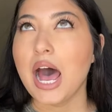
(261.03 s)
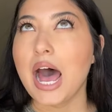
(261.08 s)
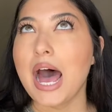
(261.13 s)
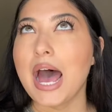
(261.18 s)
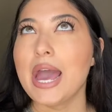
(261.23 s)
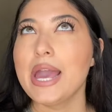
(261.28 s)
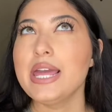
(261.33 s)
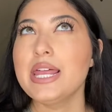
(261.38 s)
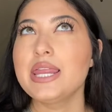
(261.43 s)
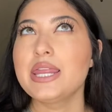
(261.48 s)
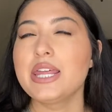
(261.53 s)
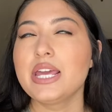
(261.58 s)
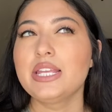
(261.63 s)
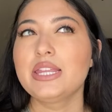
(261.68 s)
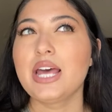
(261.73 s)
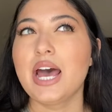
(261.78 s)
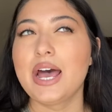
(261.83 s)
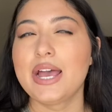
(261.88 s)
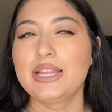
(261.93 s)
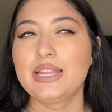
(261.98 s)
I think
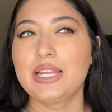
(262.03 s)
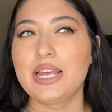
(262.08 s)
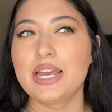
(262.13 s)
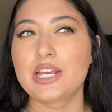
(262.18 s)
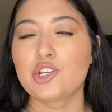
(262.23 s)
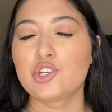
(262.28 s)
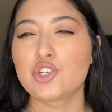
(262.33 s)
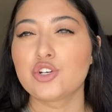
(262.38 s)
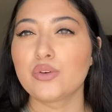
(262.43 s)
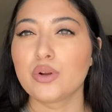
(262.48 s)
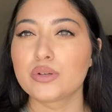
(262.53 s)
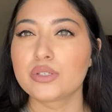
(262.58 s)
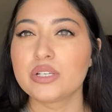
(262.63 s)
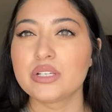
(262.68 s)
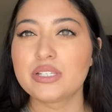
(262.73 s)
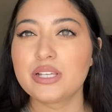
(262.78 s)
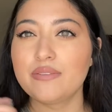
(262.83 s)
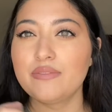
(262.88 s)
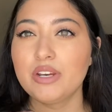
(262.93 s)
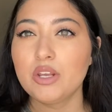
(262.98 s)
that I like Shirosa
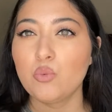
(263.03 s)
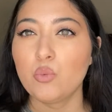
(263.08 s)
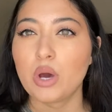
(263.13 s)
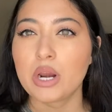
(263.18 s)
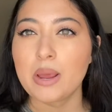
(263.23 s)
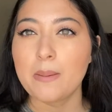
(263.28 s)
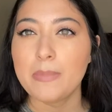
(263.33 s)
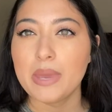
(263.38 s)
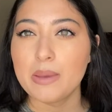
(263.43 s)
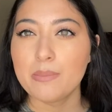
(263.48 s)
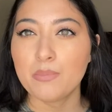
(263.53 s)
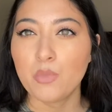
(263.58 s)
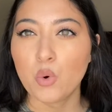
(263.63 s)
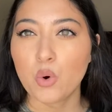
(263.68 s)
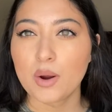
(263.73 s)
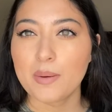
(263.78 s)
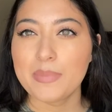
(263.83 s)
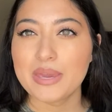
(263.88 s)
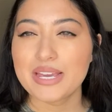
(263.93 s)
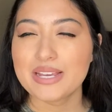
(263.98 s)
seventy-one a bit
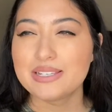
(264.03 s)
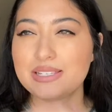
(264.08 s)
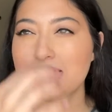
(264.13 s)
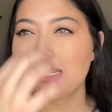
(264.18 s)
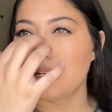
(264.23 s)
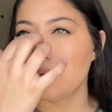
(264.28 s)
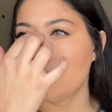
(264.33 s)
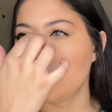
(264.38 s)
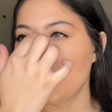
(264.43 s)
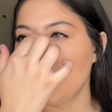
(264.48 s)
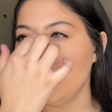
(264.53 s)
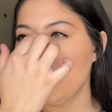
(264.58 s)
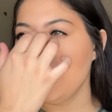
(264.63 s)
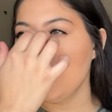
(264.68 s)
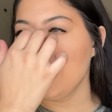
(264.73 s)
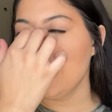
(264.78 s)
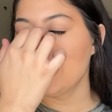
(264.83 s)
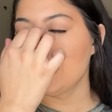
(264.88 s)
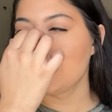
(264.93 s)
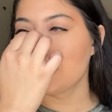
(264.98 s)
more because to me
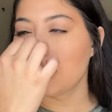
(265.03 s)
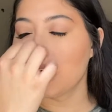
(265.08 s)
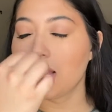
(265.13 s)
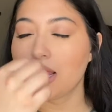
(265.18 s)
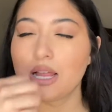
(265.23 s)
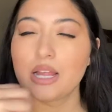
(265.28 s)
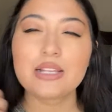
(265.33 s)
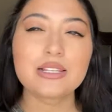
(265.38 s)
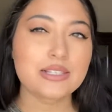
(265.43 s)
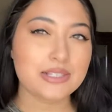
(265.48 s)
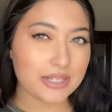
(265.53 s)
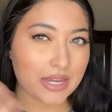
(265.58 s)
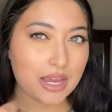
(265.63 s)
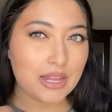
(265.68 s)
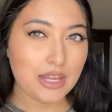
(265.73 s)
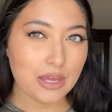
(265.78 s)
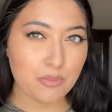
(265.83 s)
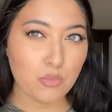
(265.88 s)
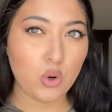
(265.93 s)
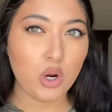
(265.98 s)
it's uh,
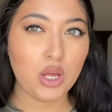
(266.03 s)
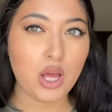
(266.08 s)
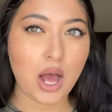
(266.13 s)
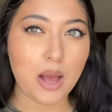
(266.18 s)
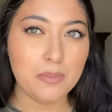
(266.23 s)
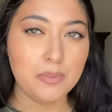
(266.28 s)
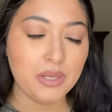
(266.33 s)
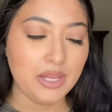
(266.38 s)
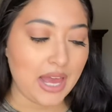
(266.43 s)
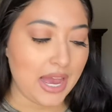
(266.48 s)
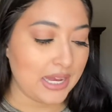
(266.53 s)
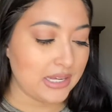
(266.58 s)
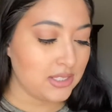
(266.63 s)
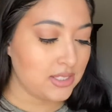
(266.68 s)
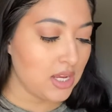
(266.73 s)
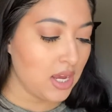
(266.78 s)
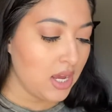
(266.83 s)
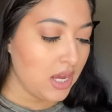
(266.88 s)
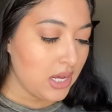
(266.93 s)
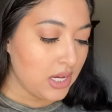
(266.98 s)
slightly more
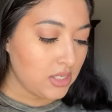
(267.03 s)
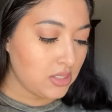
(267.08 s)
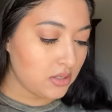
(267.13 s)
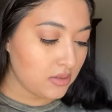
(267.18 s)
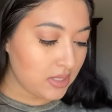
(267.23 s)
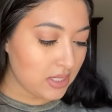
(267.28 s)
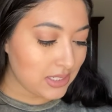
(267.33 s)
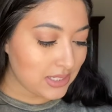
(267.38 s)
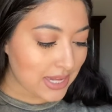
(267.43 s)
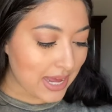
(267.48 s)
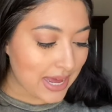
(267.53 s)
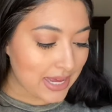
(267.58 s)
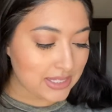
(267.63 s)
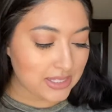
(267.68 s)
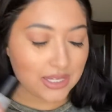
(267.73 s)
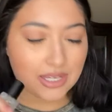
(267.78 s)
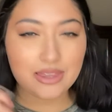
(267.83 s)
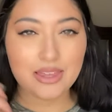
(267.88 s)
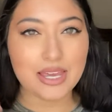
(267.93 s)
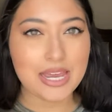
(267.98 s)
complex. So this has
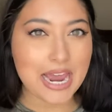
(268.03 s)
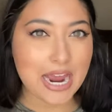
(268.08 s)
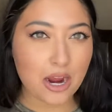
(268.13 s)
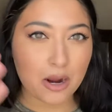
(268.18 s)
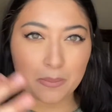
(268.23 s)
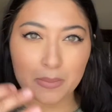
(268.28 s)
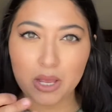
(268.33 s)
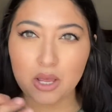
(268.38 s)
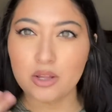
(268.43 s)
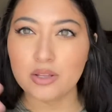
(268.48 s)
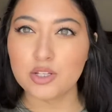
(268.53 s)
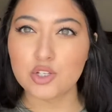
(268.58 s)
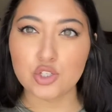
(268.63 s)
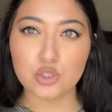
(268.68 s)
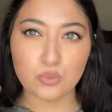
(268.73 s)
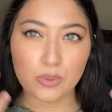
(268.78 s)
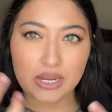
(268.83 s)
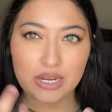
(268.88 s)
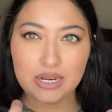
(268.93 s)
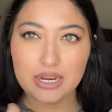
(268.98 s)
like the caramel and the
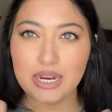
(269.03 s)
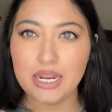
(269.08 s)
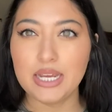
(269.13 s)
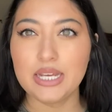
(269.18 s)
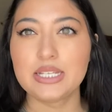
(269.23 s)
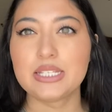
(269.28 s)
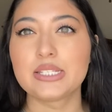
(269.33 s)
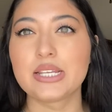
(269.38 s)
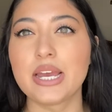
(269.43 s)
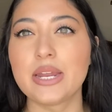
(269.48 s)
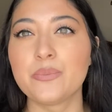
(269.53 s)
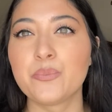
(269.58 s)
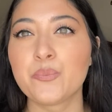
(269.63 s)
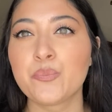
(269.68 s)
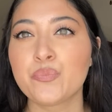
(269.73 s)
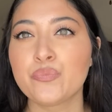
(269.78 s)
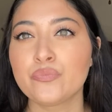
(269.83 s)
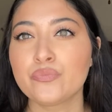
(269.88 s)
sweetness, and